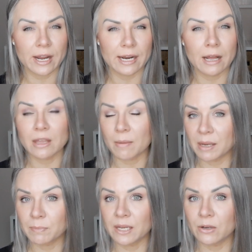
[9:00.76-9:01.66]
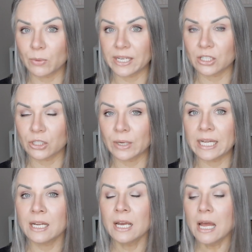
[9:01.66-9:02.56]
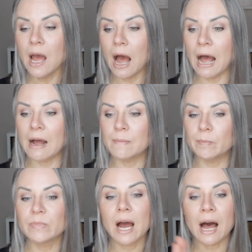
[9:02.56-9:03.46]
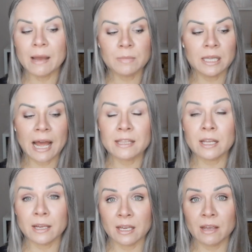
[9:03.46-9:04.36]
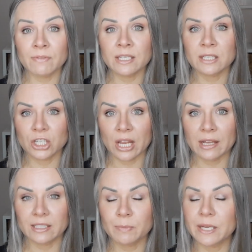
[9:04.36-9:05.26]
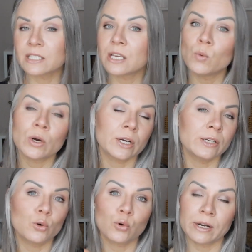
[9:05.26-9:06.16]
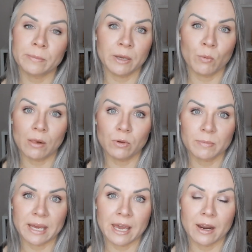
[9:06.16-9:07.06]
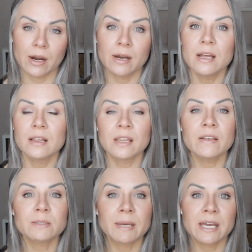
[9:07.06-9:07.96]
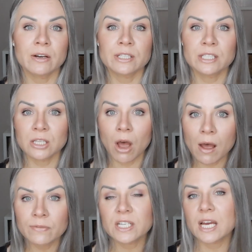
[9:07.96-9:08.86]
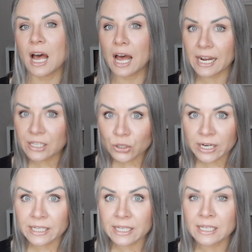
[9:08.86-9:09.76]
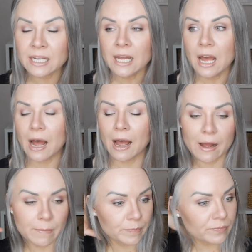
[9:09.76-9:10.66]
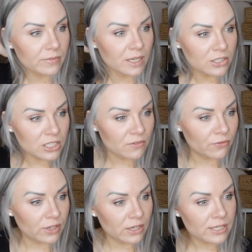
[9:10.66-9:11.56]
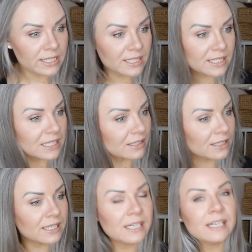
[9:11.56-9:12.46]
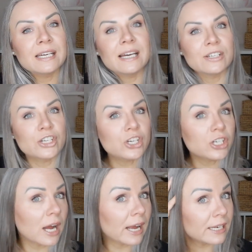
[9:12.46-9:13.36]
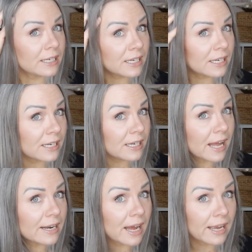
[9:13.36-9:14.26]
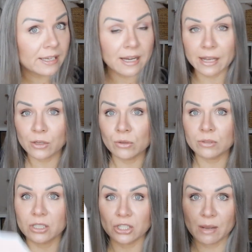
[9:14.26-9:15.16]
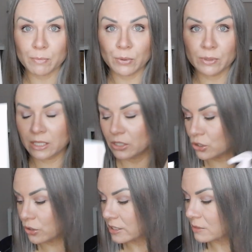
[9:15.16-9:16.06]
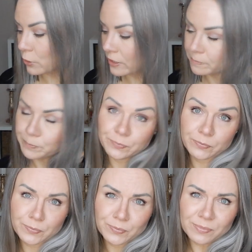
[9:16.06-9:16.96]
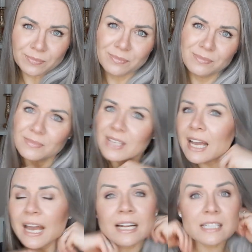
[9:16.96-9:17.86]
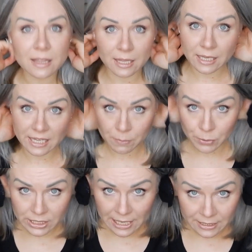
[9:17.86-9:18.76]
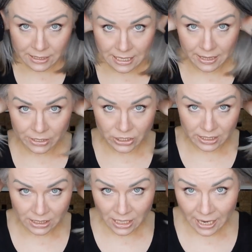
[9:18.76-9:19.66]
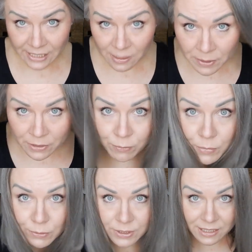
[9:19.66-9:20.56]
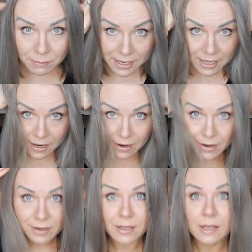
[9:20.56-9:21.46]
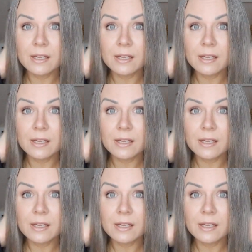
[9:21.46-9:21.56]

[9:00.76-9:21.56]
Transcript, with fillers: to try it out, that might be a good way to do it. Um, I'm glad that I gave these a chance because they work incredibly well with my hair. Leaves my hair soft, hydrated, um, just very silky and shiny. And I, I used the shampoo and conditioner this morning and then the heat protectant and then just a tiny bit of mousse in my hair